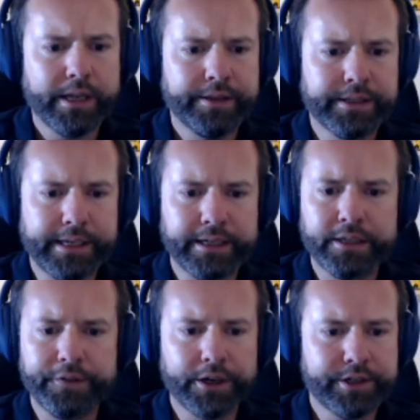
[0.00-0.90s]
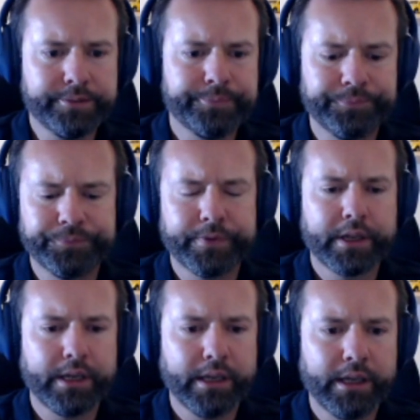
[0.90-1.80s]
This handler function
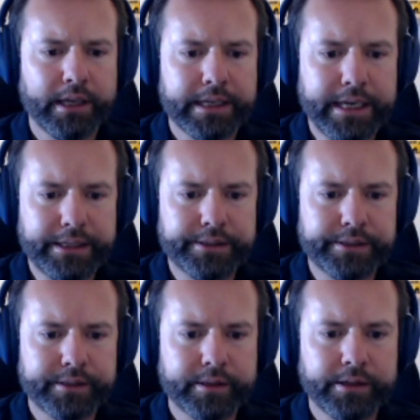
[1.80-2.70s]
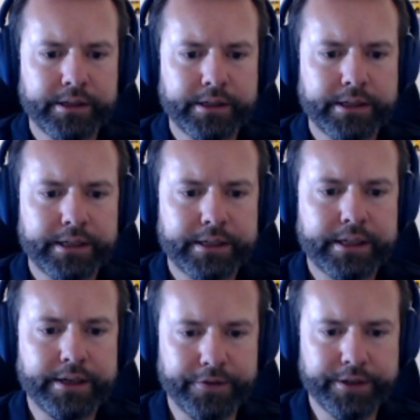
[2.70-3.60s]
gets
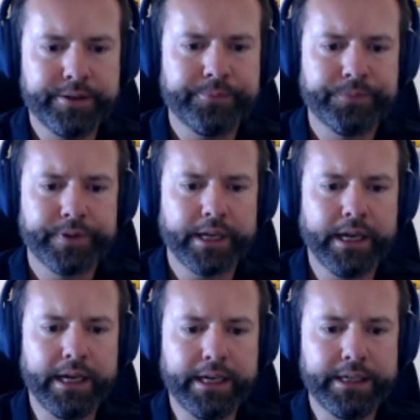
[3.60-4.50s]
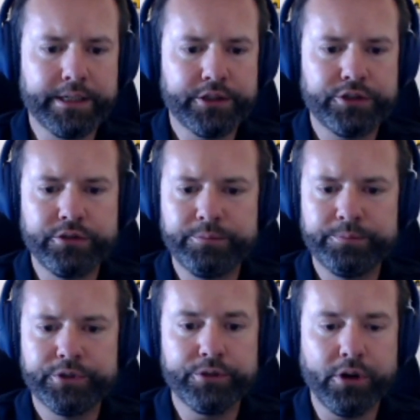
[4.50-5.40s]
given two
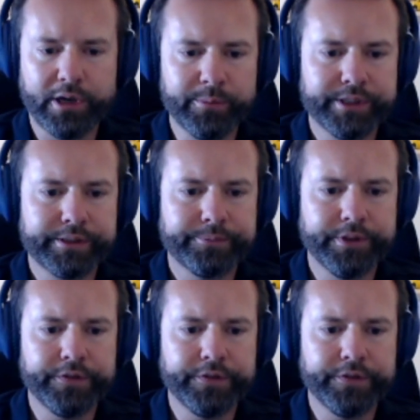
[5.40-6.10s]
arguments. The